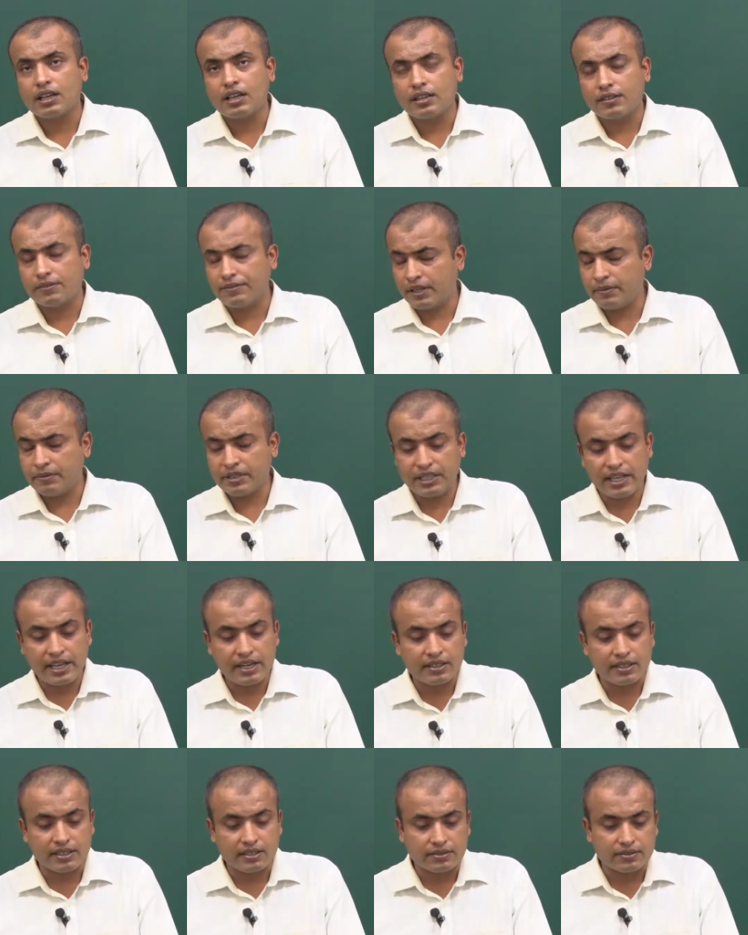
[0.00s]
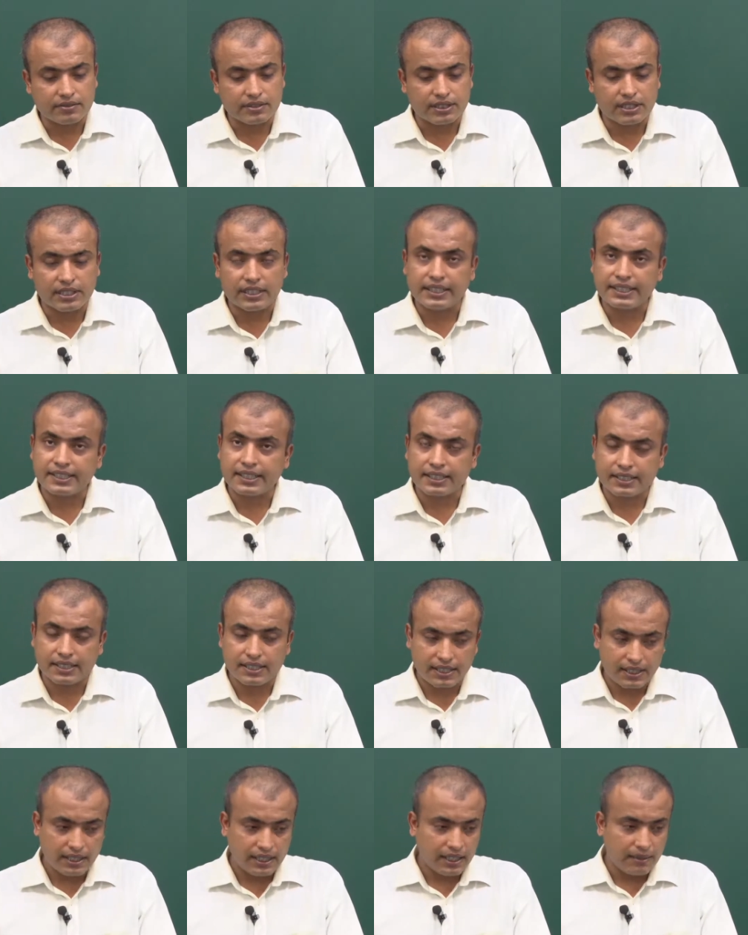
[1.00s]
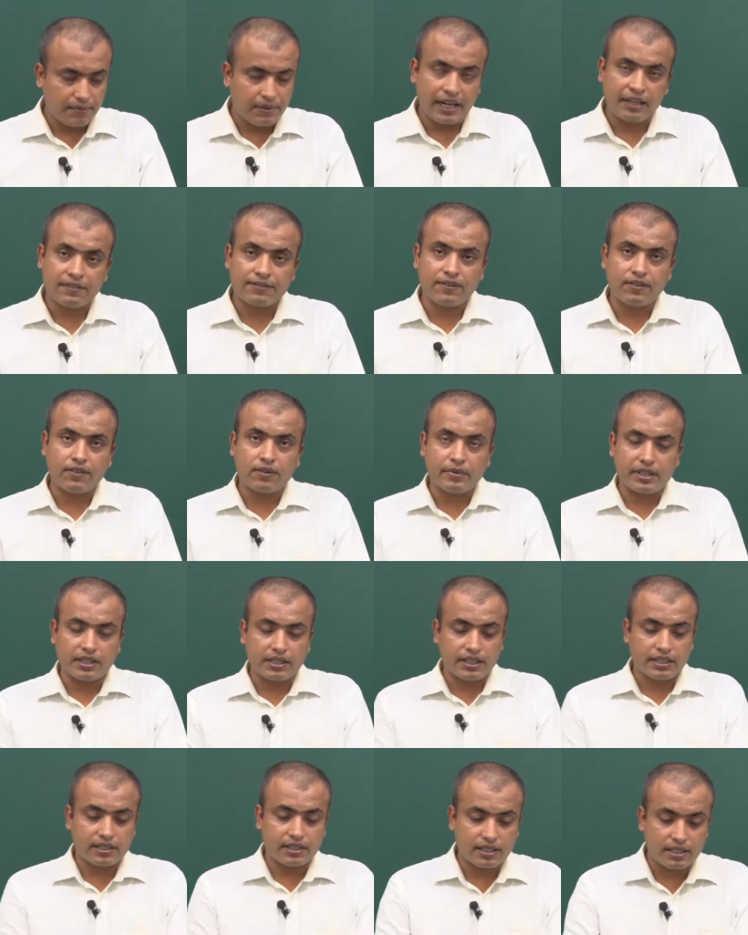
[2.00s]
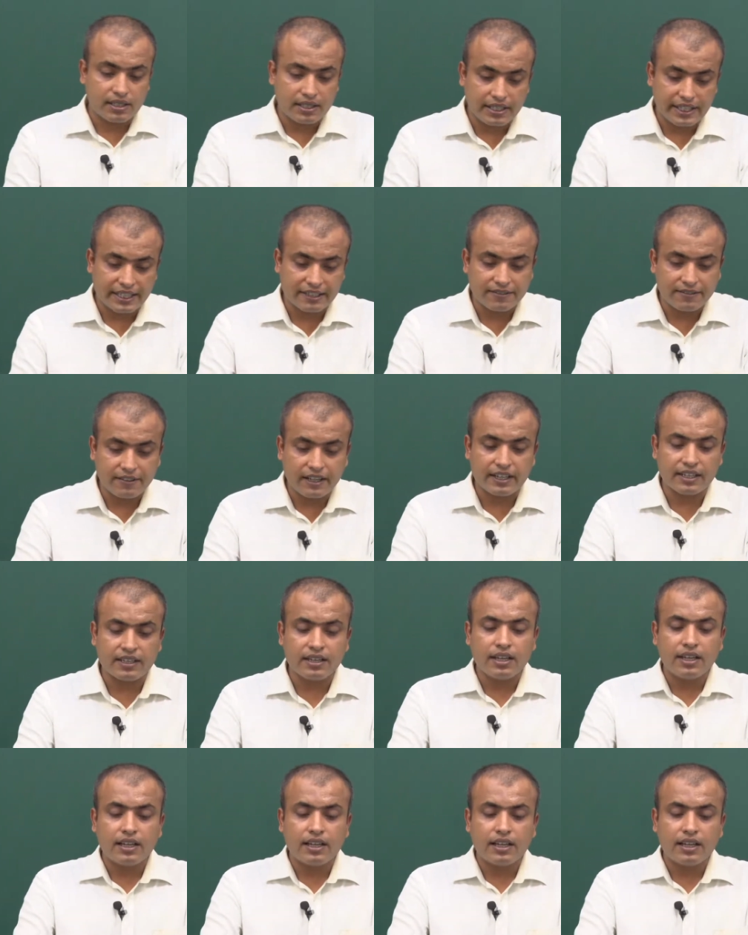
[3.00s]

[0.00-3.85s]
the familiarity with the LaTeX platform and that tex file.